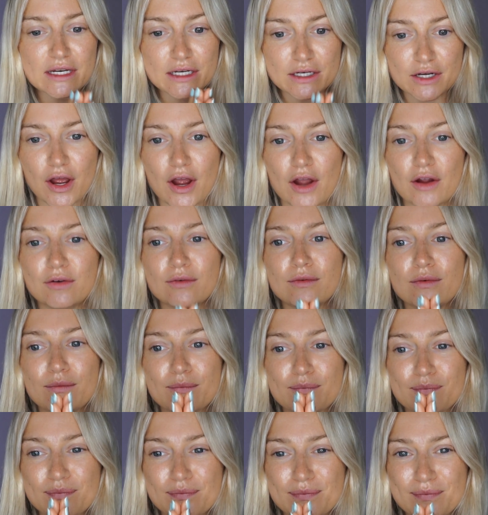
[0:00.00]
know,
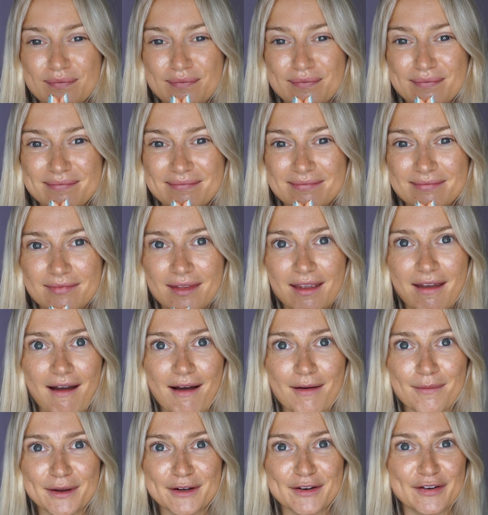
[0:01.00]

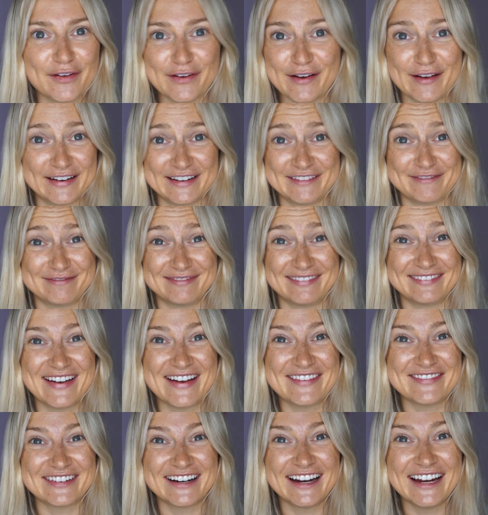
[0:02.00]
oh my God, I can't even
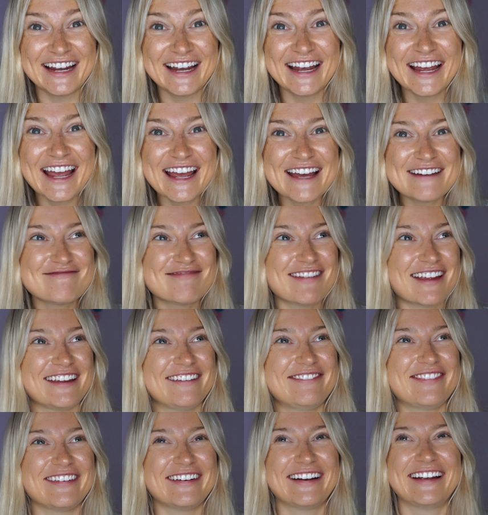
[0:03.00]
remember it.
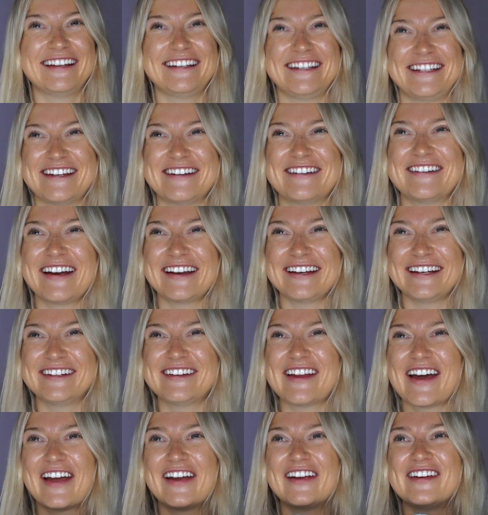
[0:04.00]
You only
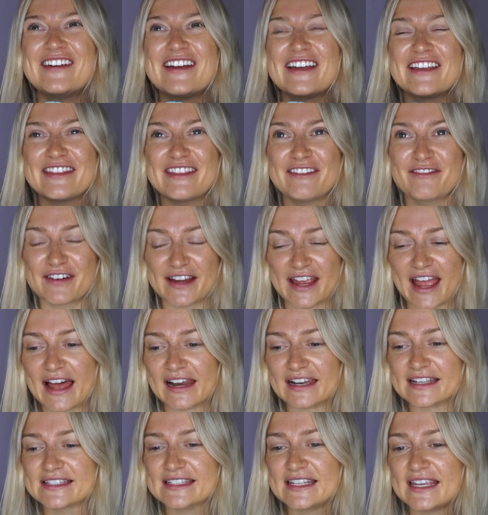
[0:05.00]
know the
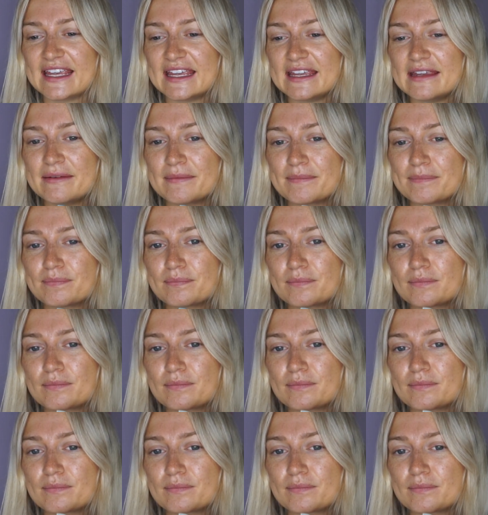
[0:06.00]
reality